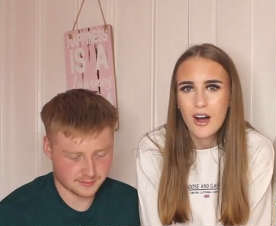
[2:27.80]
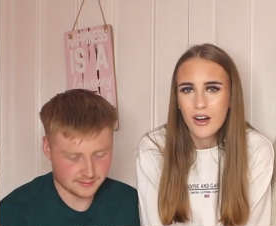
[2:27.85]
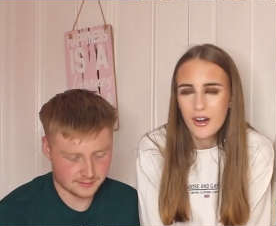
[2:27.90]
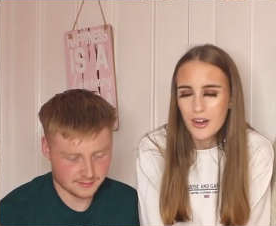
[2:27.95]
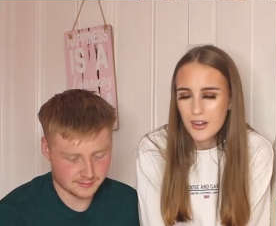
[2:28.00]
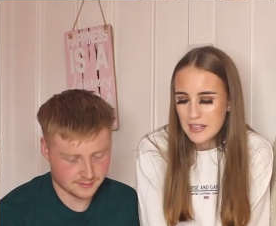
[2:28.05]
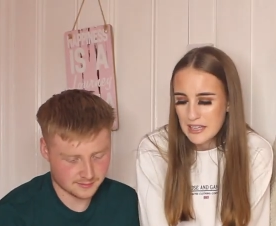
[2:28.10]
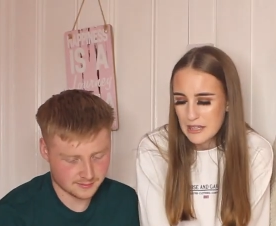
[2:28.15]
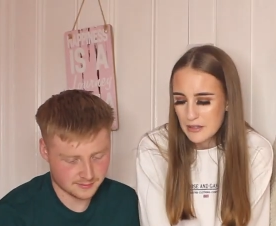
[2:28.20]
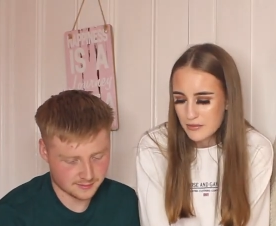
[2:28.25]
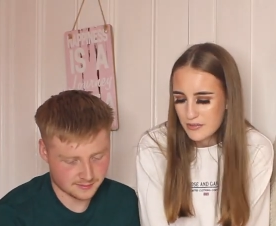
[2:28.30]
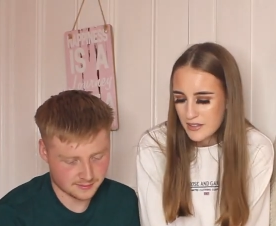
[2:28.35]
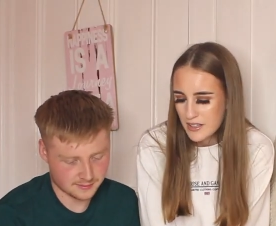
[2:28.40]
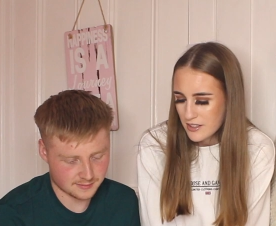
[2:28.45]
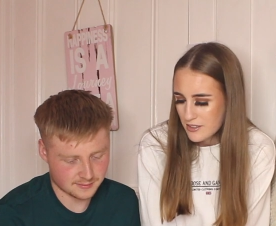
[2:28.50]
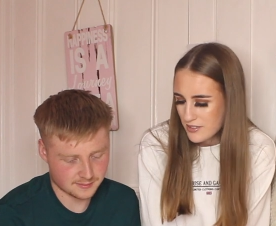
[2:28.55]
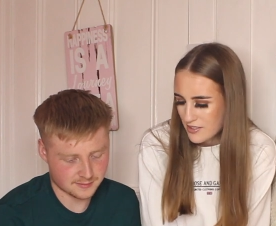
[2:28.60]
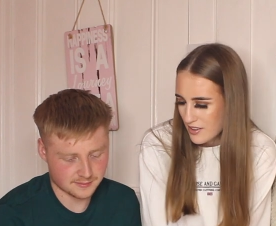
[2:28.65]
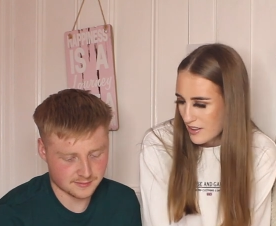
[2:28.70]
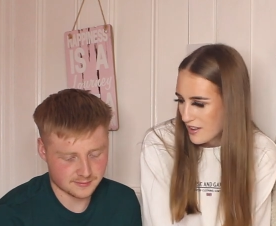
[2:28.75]
Speaker 1: all the
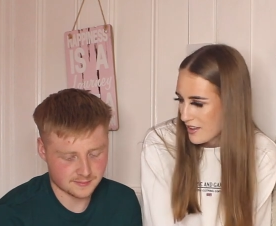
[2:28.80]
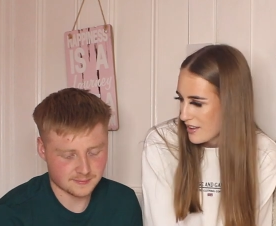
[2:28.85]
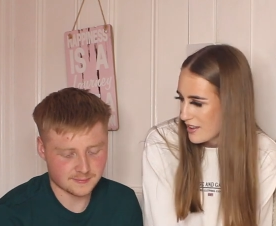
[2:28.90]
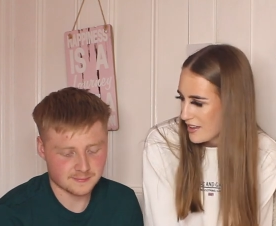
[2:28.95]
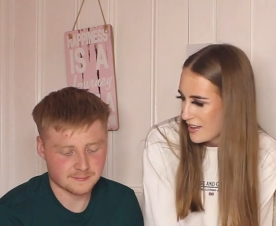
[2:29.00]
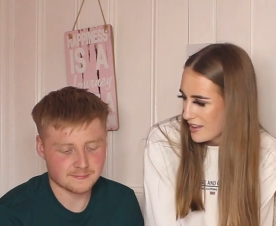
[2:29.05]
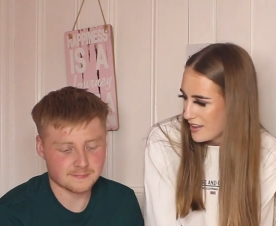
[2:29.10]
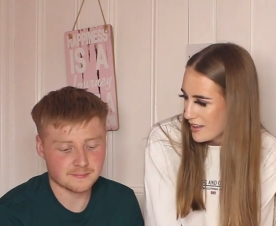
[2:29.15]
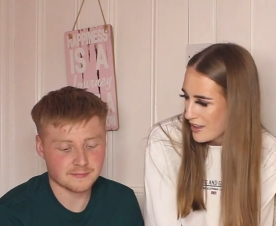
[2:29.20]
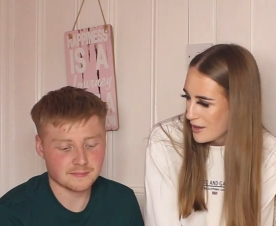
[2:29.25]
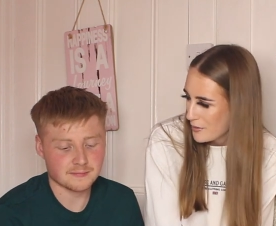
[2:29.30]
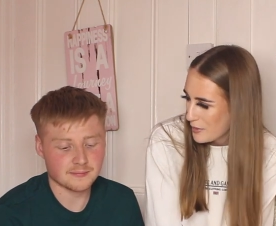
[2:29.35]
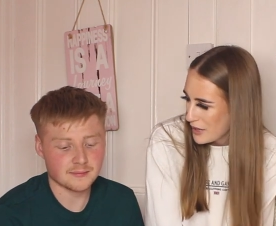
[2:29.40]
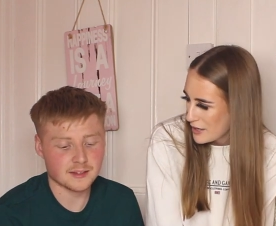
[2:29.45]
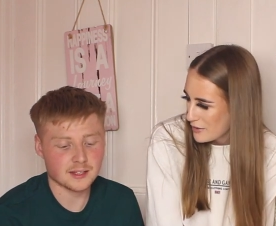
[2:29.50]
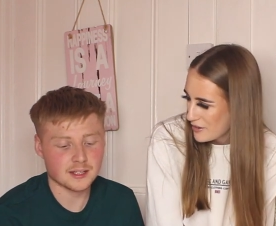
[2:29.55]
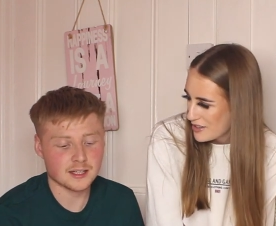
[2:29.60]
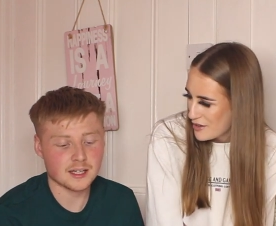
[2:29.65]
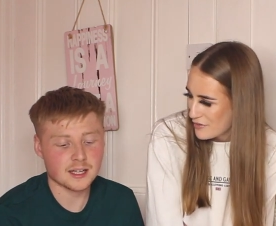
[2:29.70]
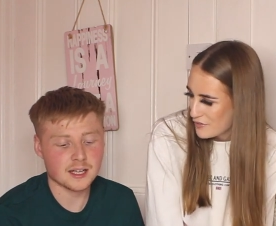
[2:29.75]
outfits why
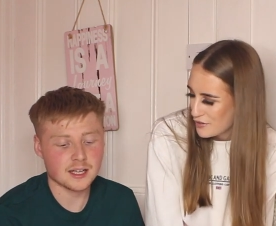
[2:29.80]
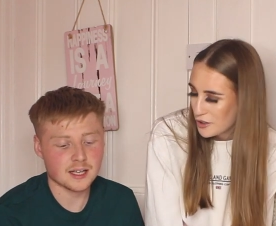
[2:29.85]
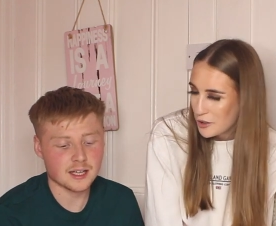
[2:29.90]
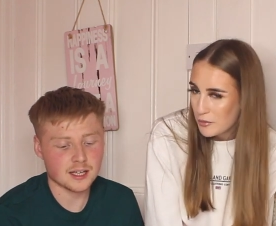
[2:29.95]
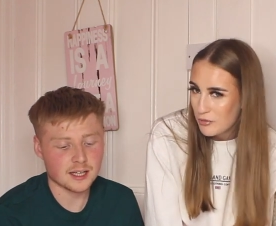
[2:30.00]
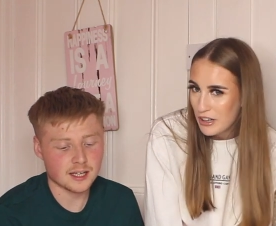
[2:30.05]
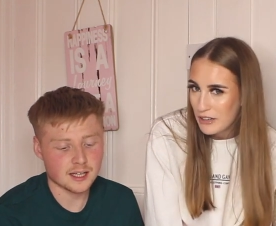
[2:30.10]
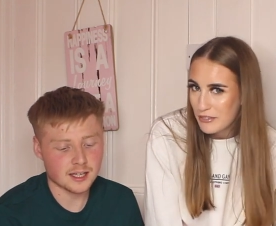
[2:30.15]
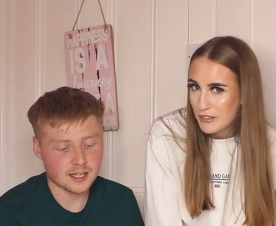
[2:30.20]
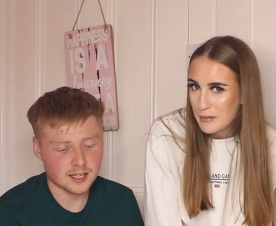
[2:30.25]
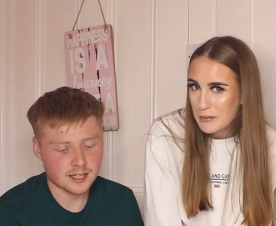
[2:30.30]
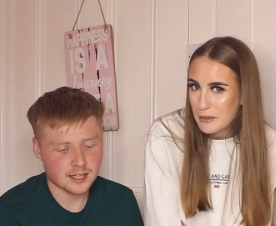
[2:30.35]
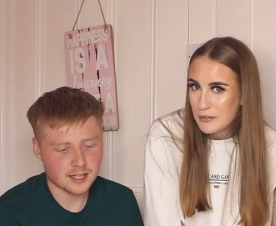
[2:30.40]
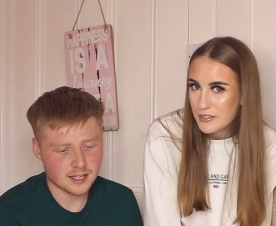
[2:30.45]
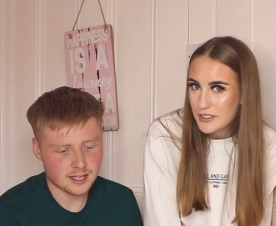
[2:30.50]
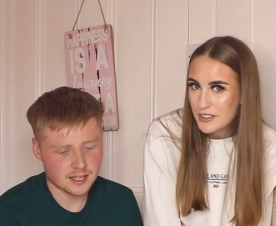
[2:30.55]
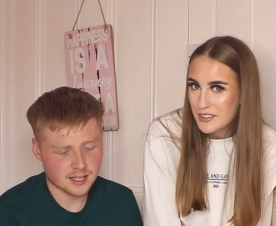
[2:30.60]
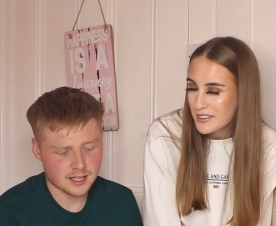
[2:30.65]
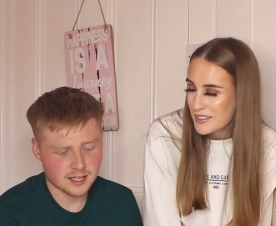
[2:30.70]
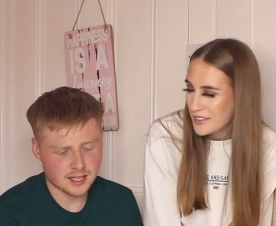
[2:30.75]
you on your phone while filming the
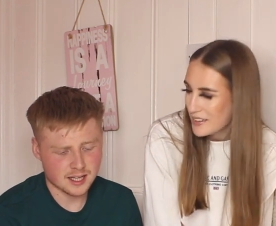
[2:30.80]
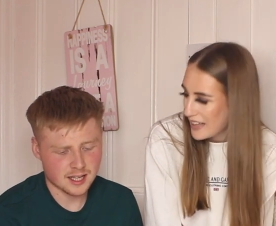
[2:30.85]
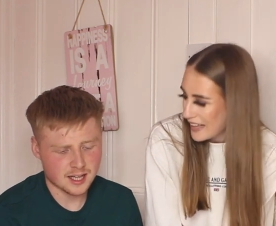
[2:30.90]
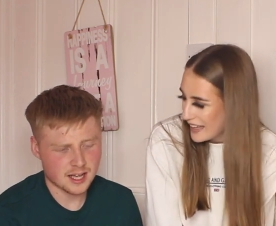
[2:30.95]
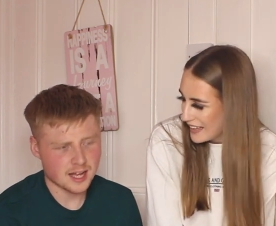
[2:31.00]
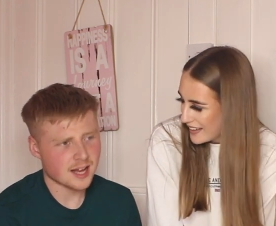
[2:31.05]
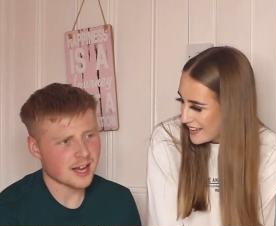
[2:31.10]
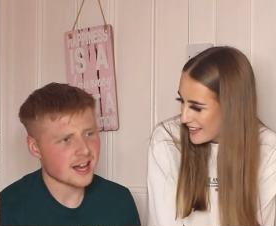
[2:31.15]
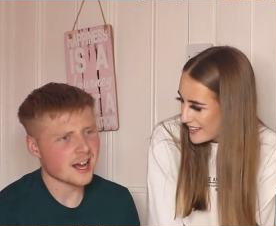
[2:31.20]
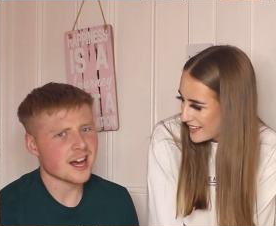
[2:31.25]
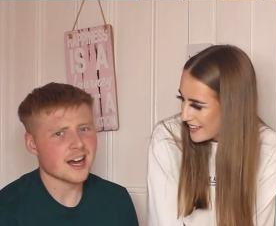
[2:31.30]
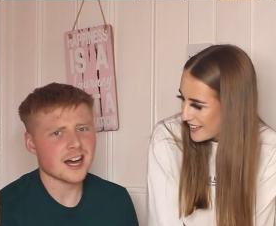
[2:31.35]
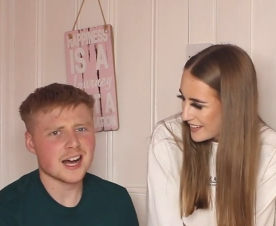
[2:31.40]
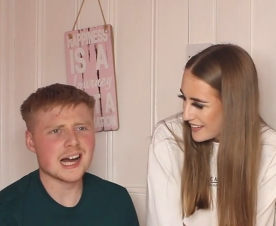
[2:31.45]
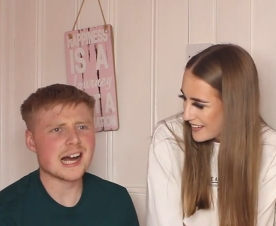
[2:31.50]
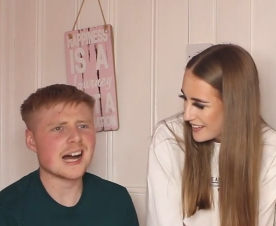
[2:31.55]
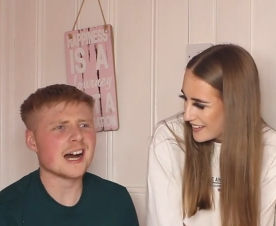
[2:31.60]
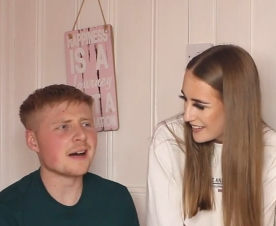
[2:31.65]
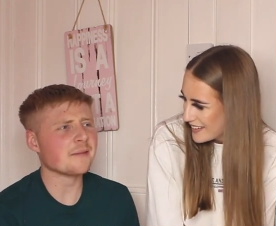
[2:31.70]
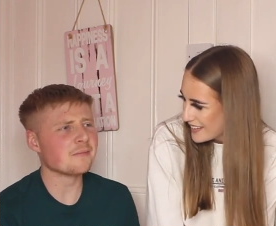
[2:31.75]
video I eh?
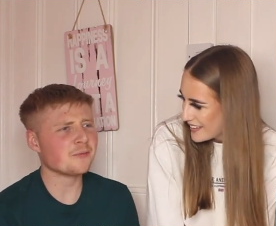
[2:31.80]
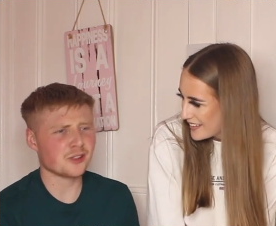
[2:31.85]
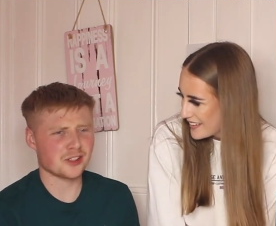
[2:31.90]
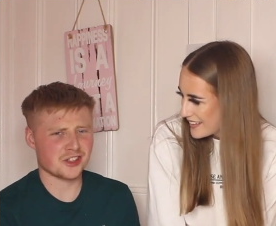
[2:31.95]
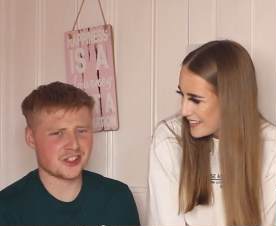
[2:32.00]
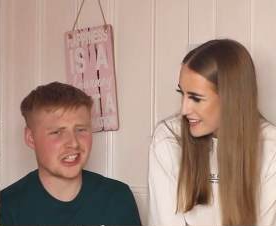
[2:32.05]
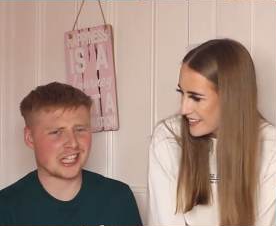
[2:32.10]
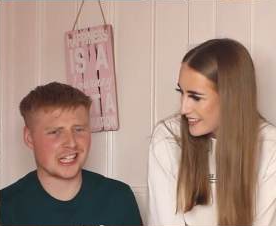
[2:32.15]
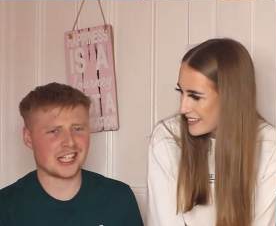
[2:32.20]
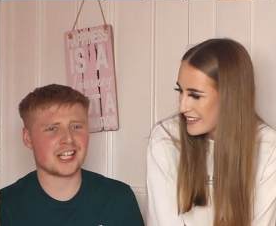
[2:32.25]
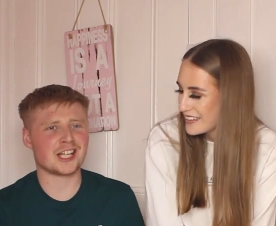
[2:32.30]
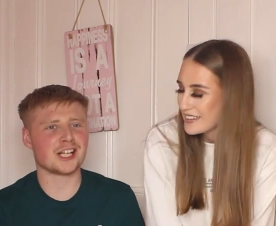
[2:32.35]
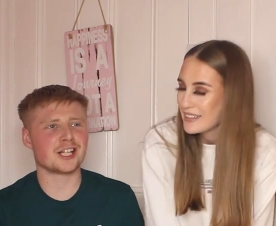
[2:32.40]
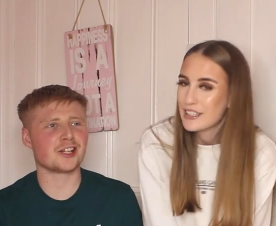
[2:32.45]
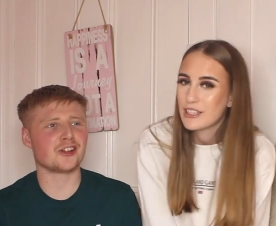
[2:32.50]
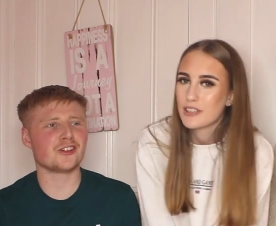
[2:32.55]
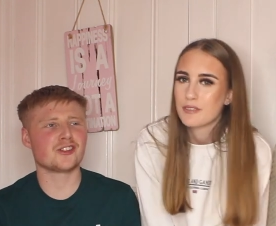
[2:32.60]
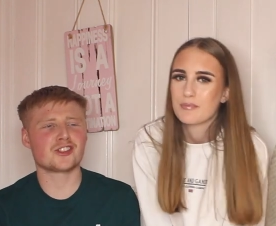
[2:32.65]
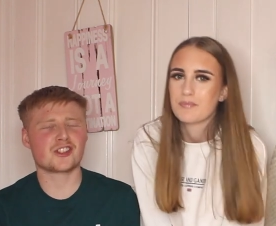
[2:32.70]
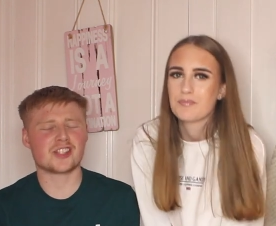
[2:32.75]
Speaker 2: I'm not sitting here
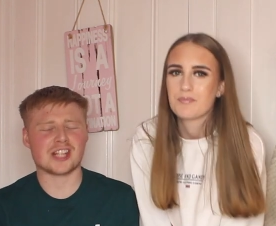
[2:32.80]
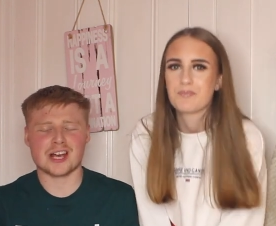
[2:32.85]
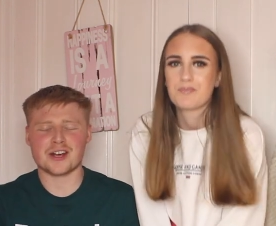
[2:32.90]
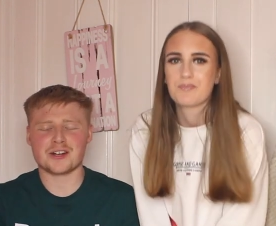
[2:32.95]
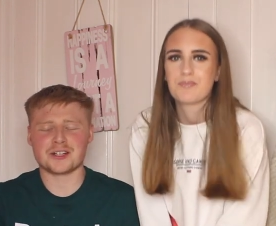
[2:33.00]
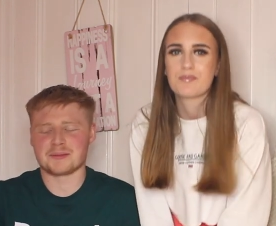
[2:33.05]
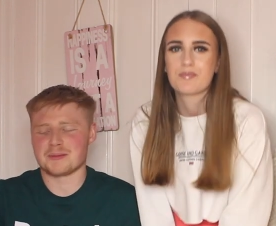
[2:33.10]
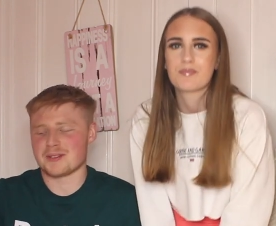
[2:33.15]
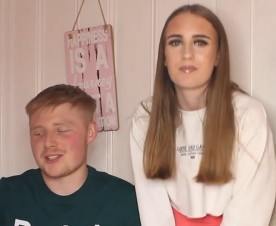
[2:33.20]
staring at